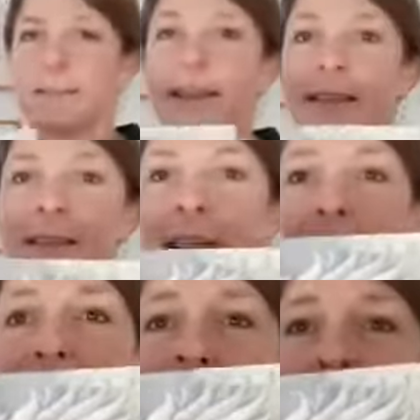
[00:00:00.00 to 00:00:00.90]
I
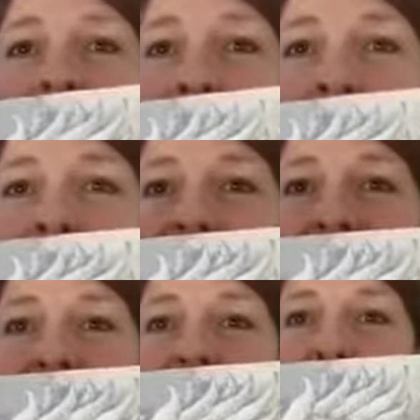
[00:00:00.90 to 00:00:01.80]
think they're going to
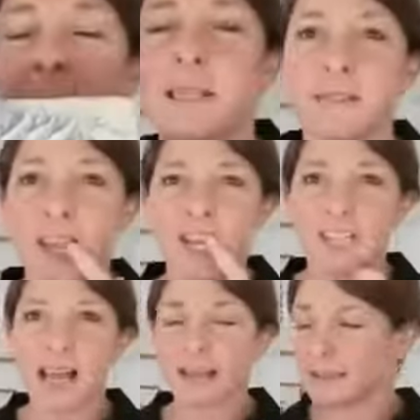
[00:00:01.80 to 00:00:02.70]
have a bit of a
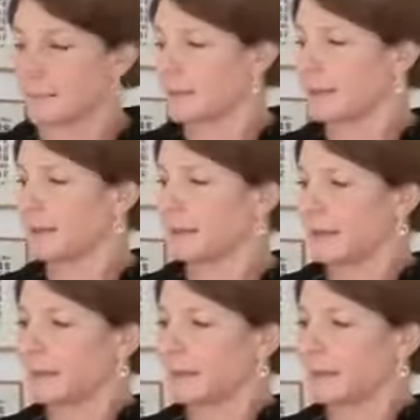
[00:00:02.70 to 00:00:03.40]
dance and a